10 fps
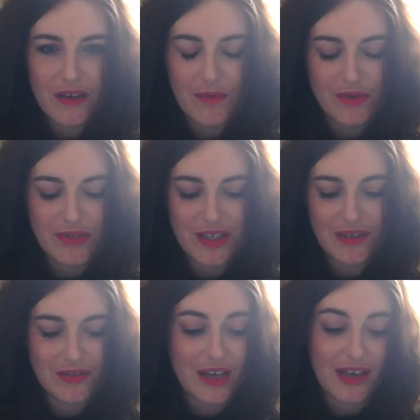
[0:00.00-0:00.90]

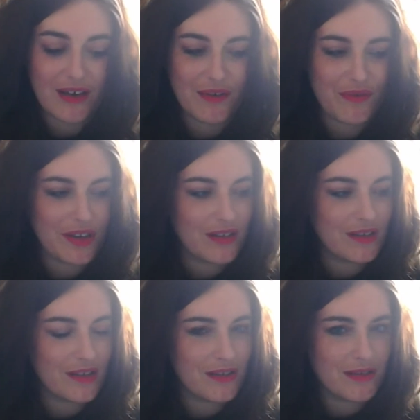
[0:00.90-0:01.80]
wanting to have,
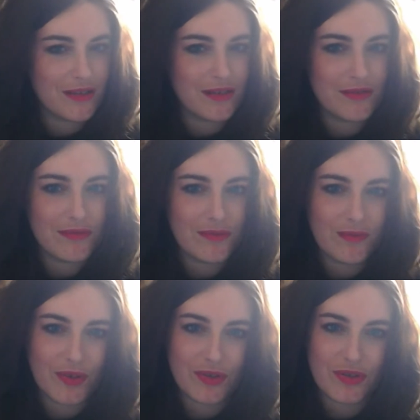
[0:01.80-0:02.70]
and I didn't
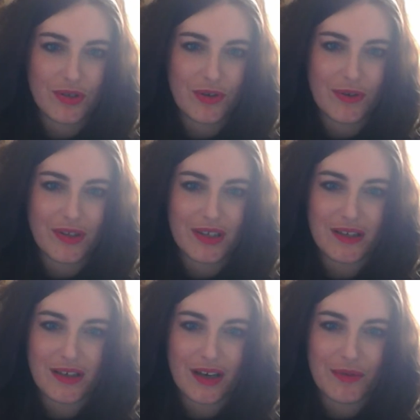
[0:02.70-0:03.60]
want to go on,
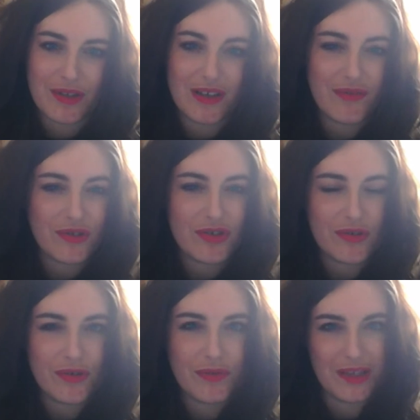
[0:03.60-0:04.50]
and I wasn't even
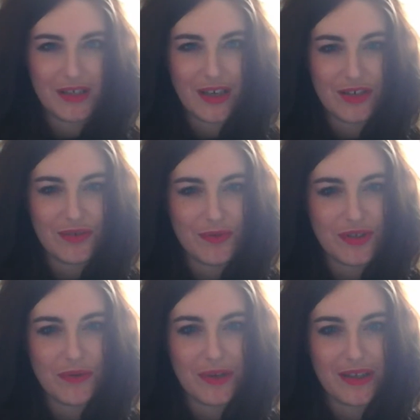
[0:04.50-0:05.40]
sure the medication
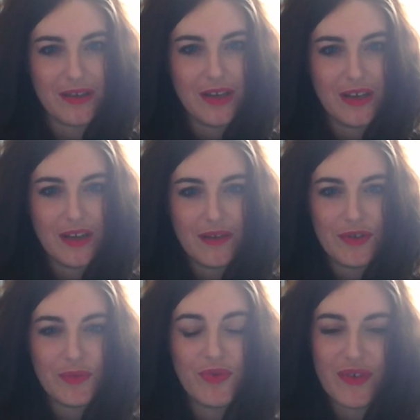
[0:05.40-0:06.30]
was doing,
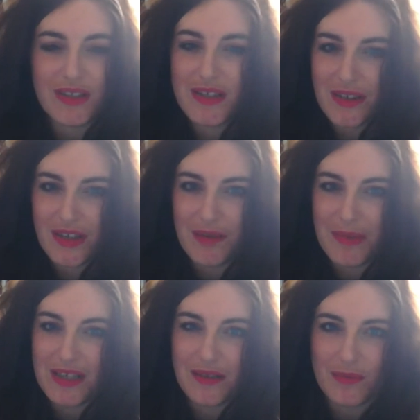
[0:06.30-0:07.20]
was preventing the
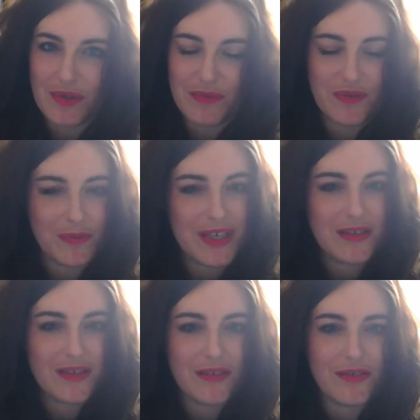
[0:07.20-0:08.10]
MS symptoms for
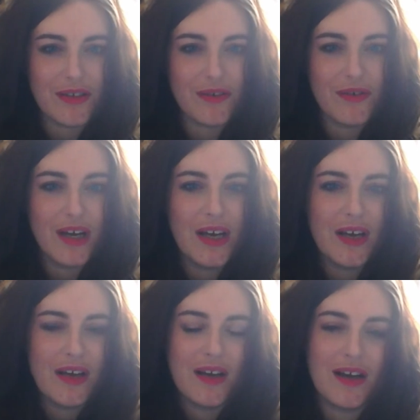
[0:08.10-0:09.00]
me. So, you know,
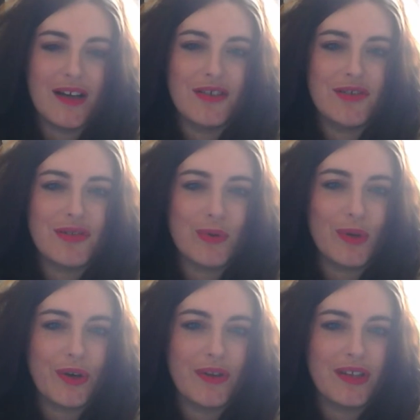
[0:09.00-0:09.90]
I just
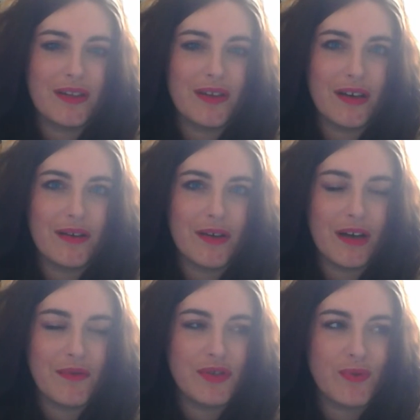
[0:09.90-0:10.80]
told her that
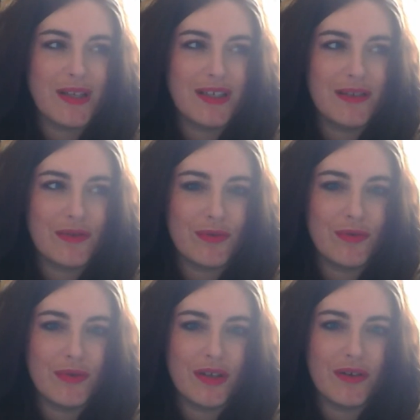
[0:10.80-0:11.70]
I was ready to,
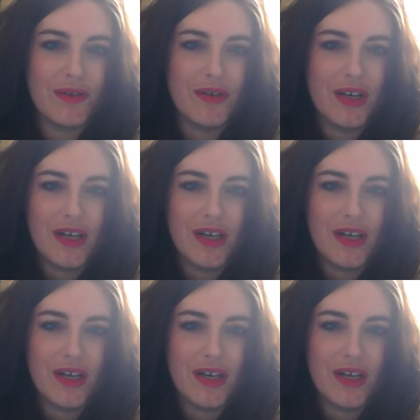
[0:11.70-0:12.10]
you know,